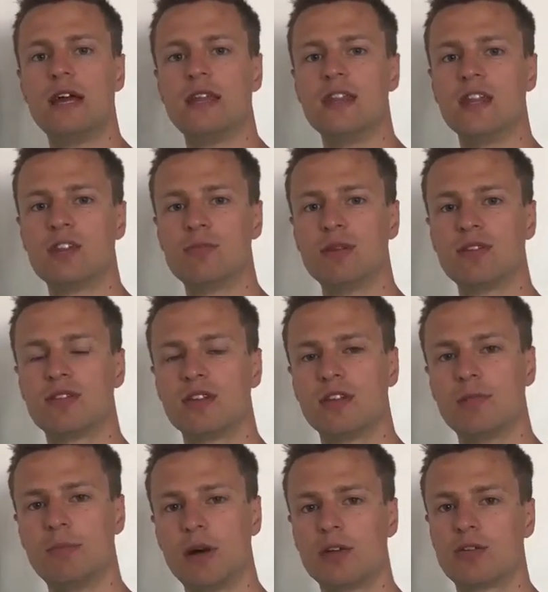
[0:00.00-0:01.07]
This means that the
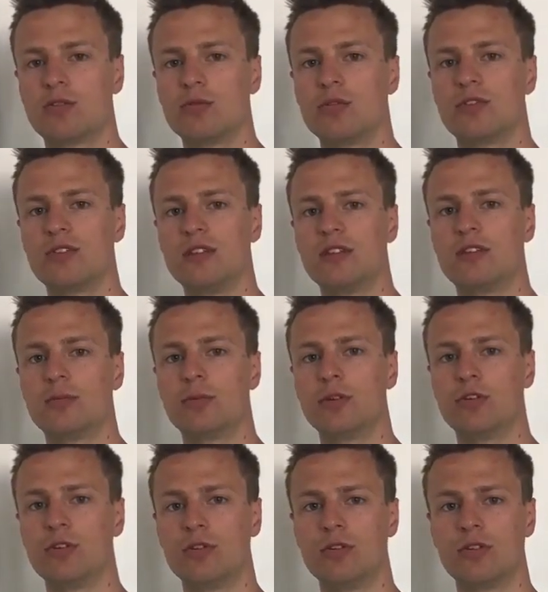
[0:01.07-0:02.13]
muscles need to
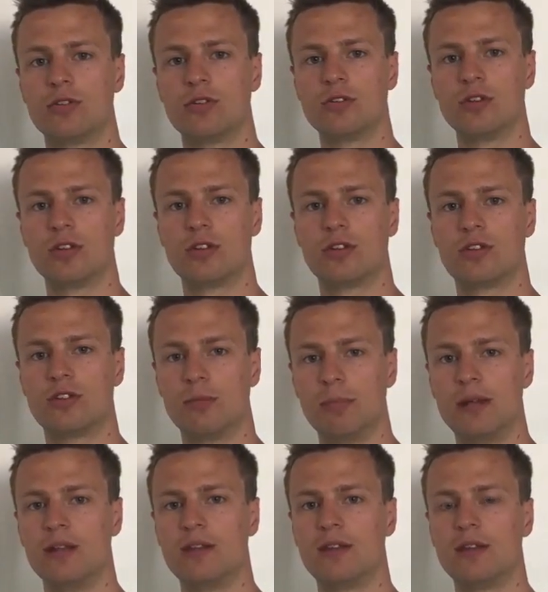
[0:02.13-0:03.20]
produce the
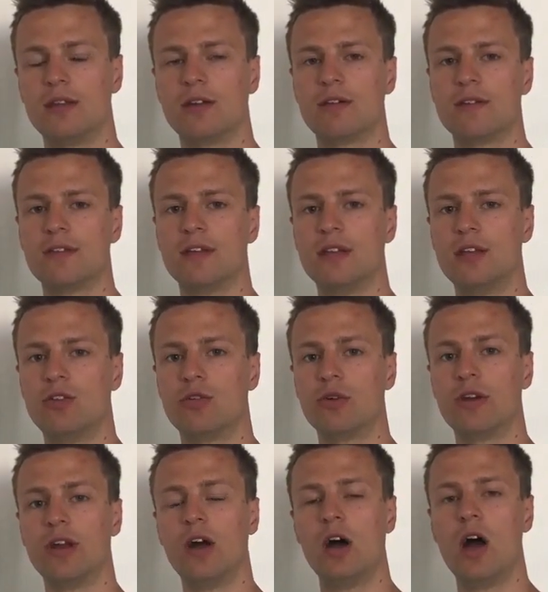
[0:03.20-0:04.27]
stability around the knee joint.